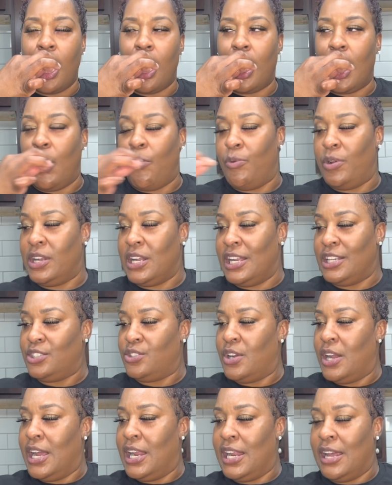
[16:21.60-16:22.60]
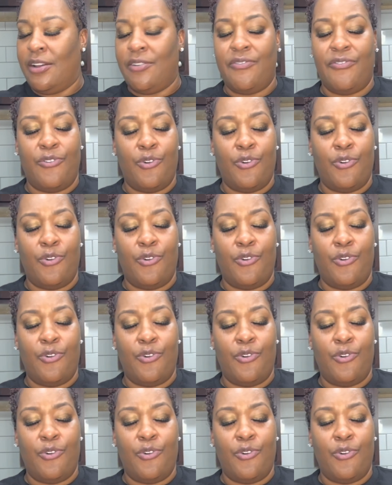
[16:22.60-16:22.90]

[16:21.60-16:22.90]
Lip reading: When I tried out